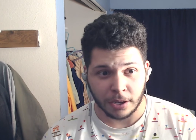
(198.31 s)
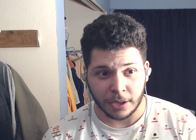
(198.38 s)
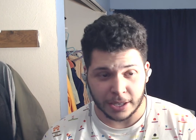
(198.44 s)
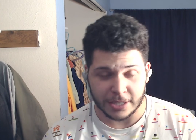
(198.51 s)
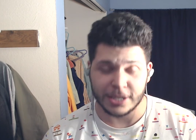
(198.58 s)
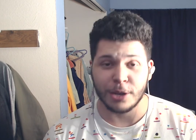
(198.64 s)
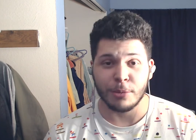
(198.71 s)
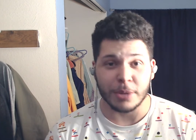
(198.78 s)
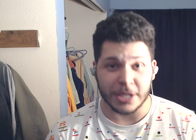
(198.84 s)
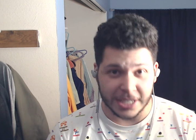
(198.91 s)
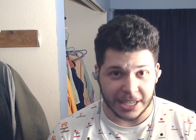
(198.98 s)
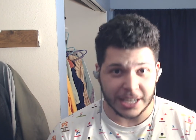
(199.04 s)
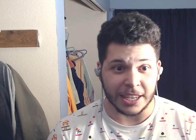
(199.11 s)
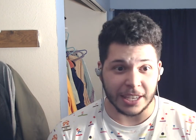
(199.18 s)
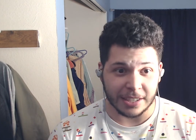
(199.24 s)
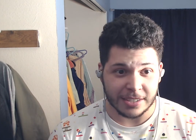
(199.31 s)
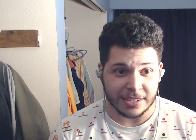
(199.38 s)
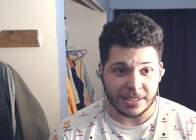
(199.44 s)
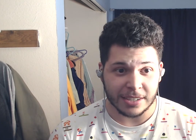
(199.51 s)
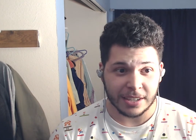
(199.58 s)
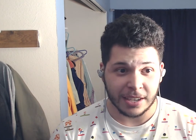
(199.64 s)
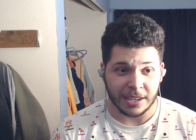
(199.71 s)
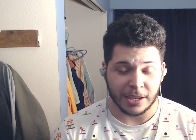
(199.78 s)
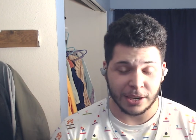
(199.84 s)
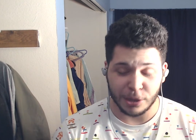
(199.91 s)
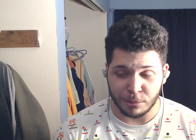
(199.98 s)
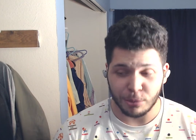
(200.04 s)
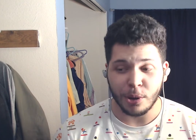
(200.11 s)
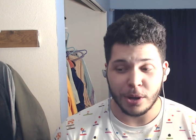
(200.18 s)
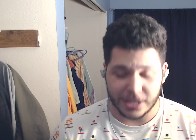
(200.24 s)
It's going to be Sidious. Your
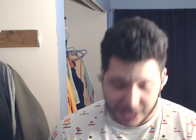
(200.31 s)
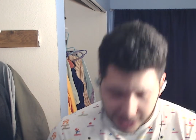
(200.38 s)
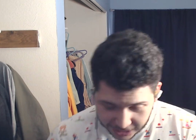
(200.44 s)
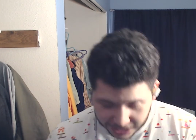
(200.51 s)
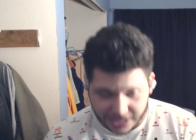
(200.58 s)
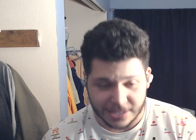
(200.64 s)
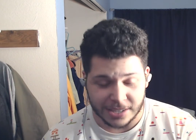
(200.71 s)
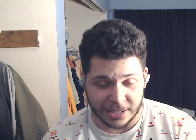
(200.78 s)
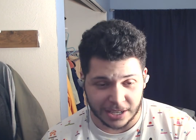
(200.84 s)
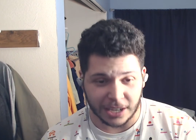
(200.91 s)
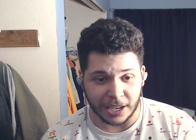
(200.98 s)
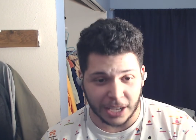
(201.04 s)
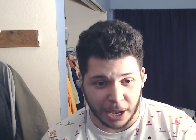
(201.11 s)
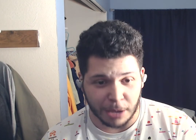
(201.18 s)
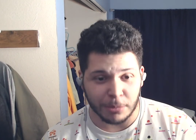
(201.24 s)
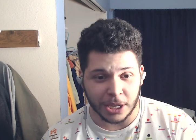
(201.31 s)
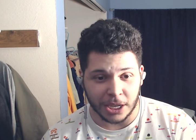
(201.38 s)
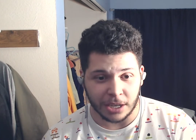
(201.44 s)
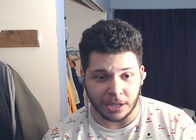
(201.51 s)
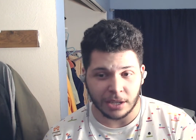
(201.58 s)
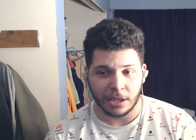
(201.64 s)
boy Sidious is going to come in.